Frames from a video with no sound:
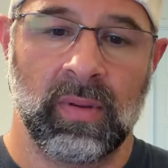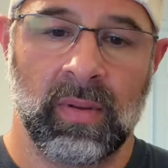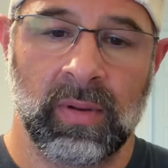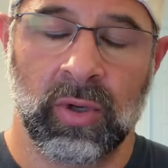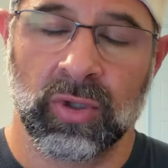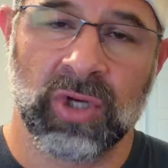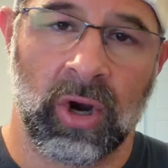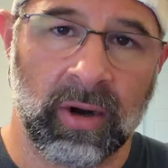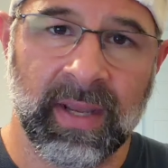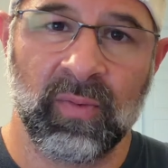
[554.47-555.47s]
your
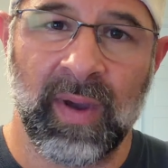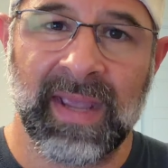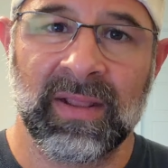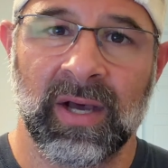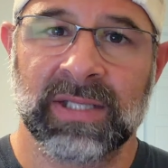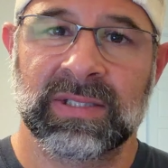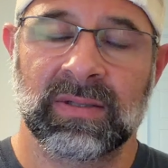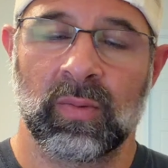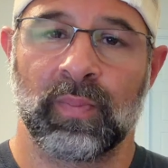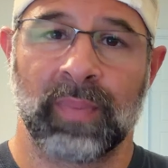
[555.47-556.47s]
target weight loss
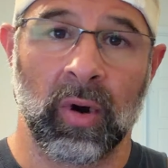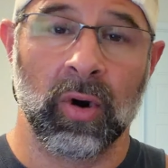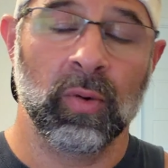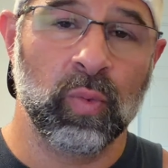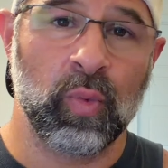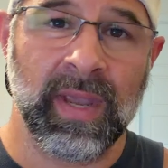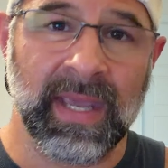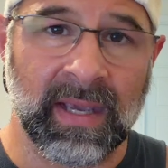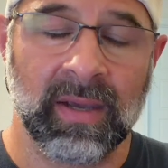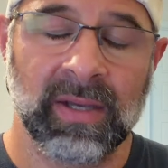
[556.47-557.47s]
per
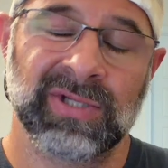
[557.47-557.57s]
week